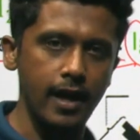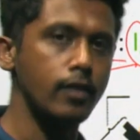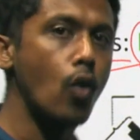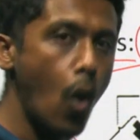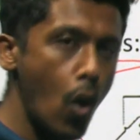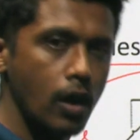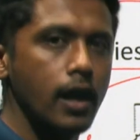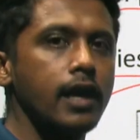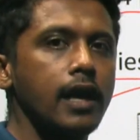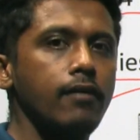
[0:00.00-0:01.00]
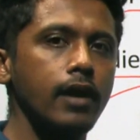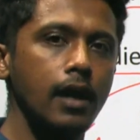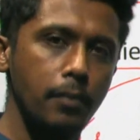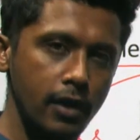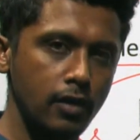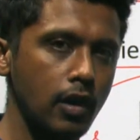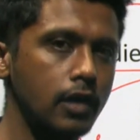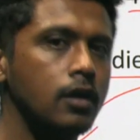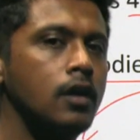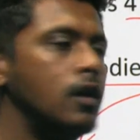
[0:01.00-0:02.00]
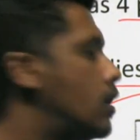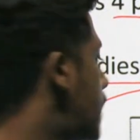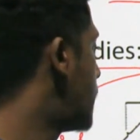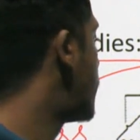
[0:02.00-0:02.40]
a role in giving a particular type